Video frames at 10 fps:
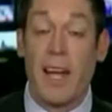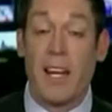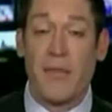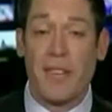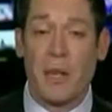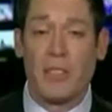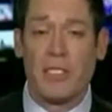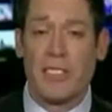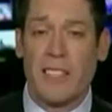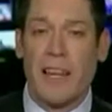And if he
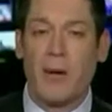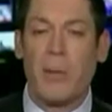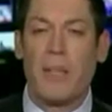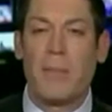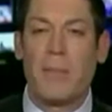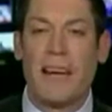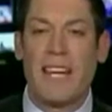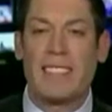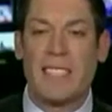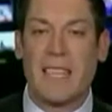loses it, it'll be the
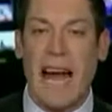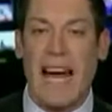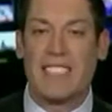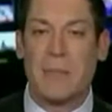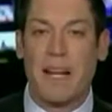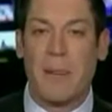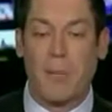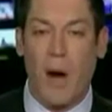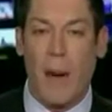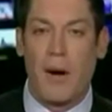biggest last-minute
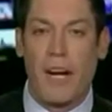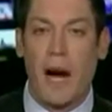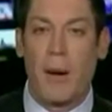primary